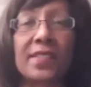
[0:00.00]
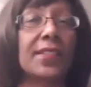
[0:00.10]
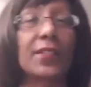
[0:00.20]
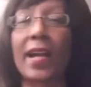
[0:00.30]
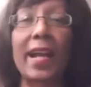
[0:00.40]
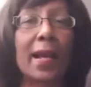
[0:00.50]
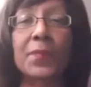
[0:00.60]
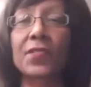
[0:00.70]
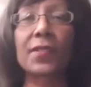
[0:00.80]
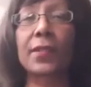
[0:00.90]
you're
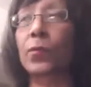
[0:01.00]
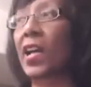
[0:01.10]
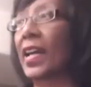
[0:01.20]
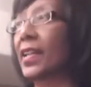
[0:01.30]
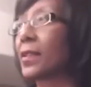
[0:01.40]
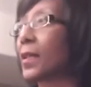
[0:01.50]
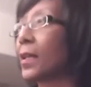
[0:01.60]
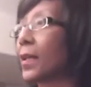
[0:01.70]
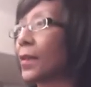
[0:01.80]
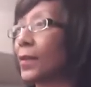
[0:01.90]
absolutely right.
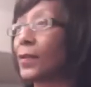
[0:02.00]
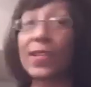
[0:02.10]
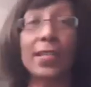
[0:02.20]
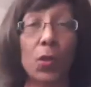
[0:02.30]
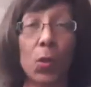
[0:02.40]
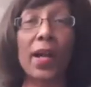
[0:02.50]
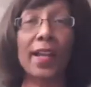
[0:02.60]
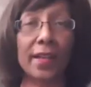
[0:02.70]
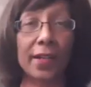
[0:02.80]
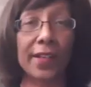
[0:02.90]
You need a quiet
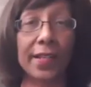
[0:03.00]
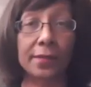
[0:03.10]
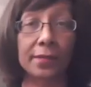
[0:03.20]
area.